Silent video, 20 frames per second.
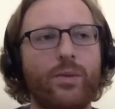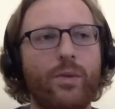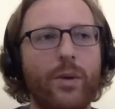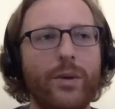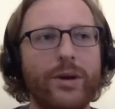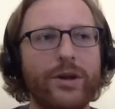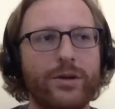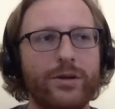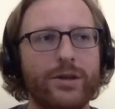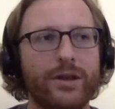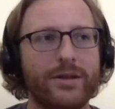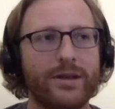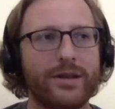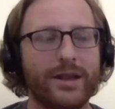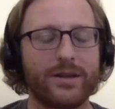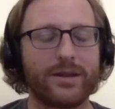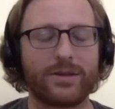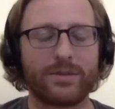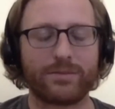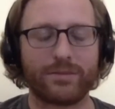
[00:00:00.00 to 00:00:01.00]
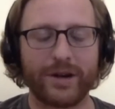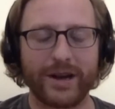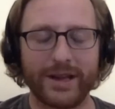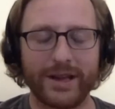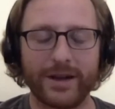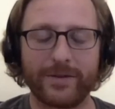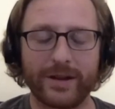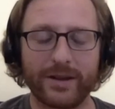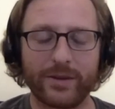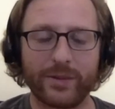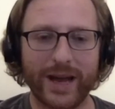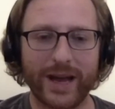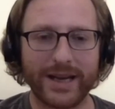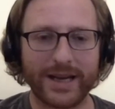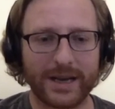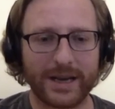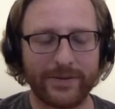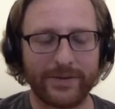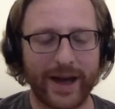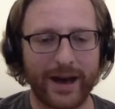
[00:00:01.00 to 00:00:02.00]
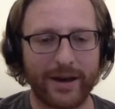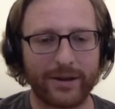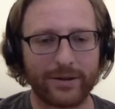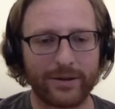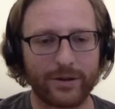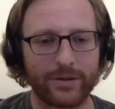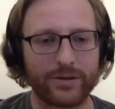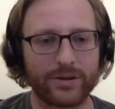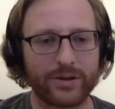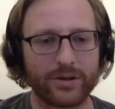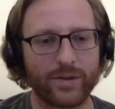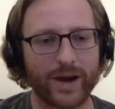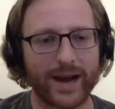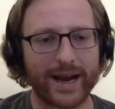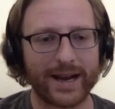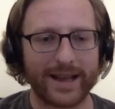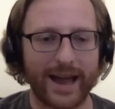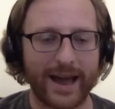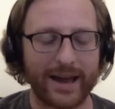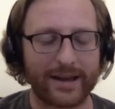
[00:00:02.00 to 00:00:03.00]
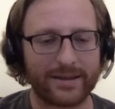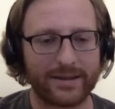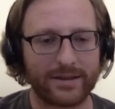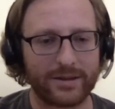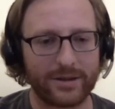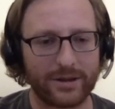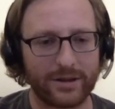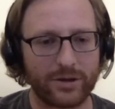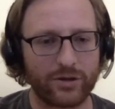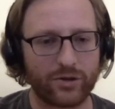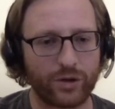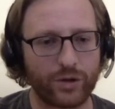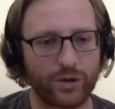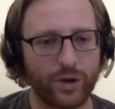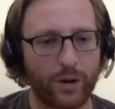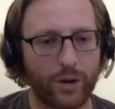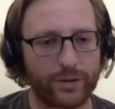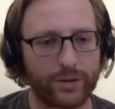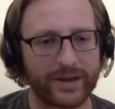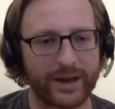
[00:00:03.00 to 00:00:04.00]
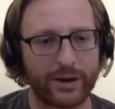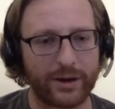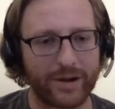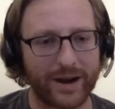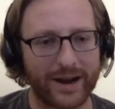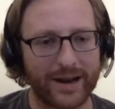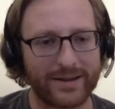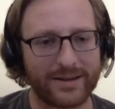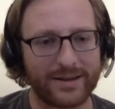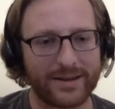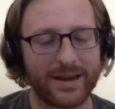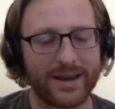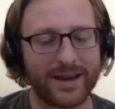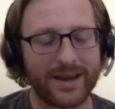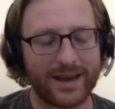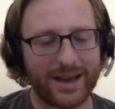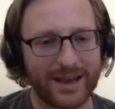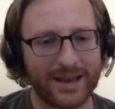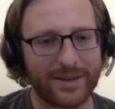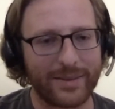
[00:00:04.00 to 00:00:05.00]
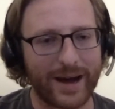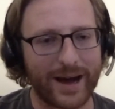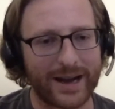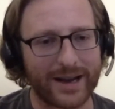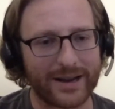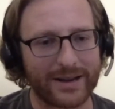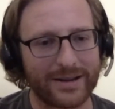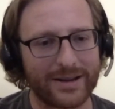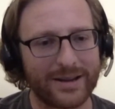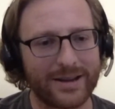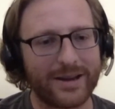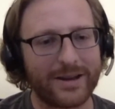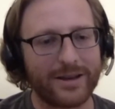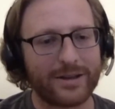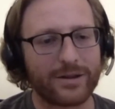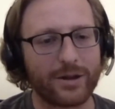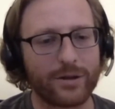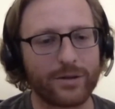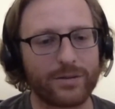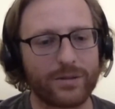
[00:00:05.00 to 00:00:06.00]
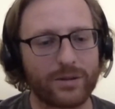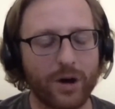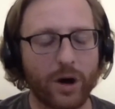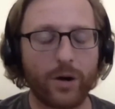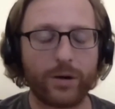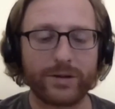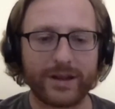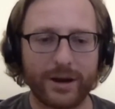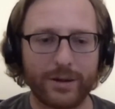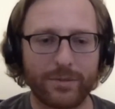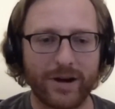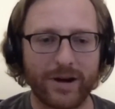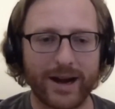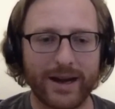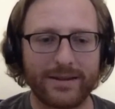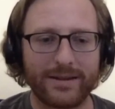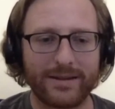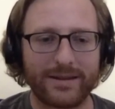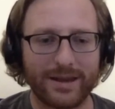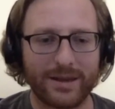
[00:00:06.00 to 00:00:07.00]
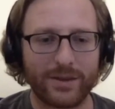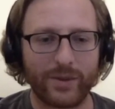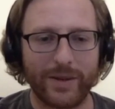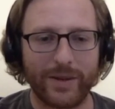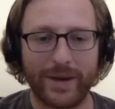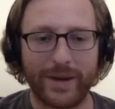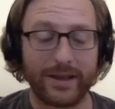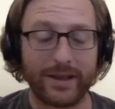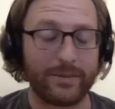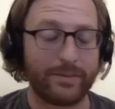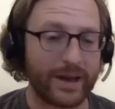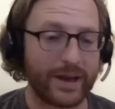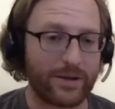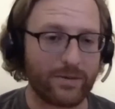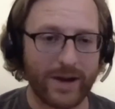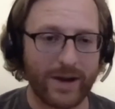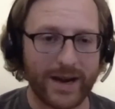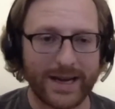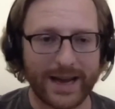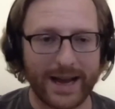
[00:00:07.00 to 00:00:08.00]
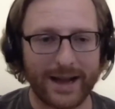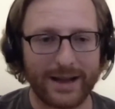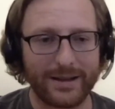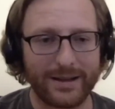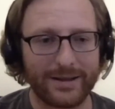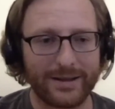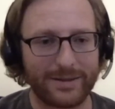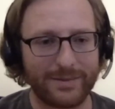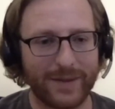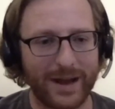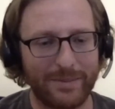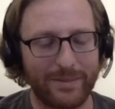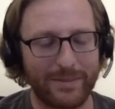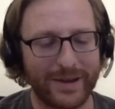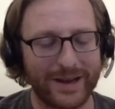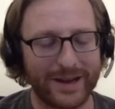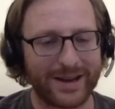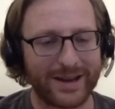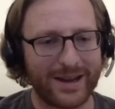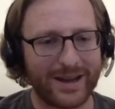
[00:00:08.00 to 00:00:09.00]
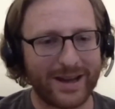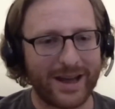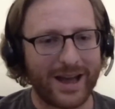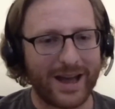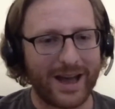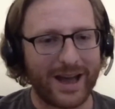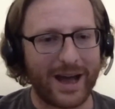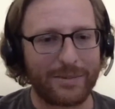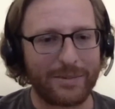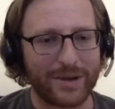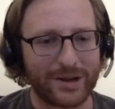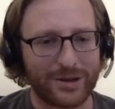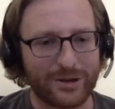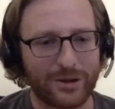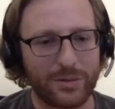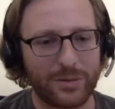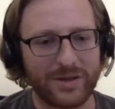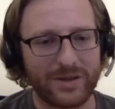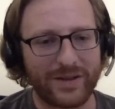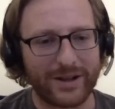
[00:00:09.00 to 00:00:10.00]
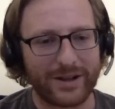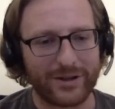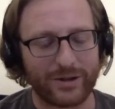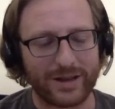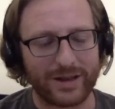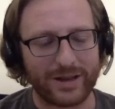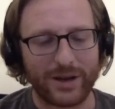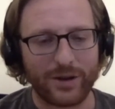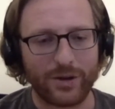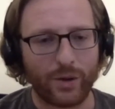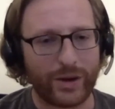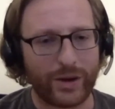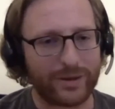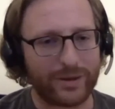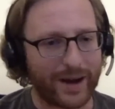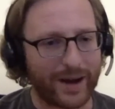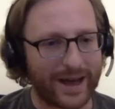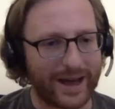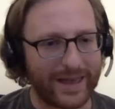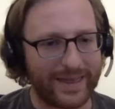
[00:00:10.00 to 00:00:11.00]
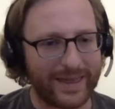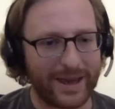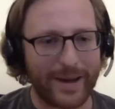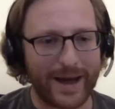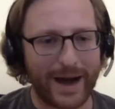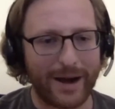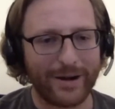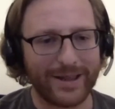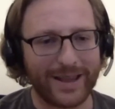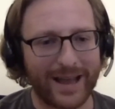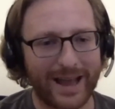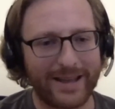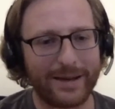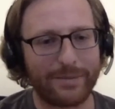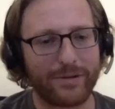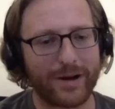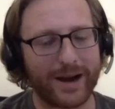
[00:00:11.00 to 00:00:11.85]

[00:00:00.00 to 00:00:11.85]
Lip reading: what we do that's pretty different is we actually give households direct access to the true wholesale price in the market. So the wholesale price is where basically big retailers and big consumers of electricity always buy their power, and their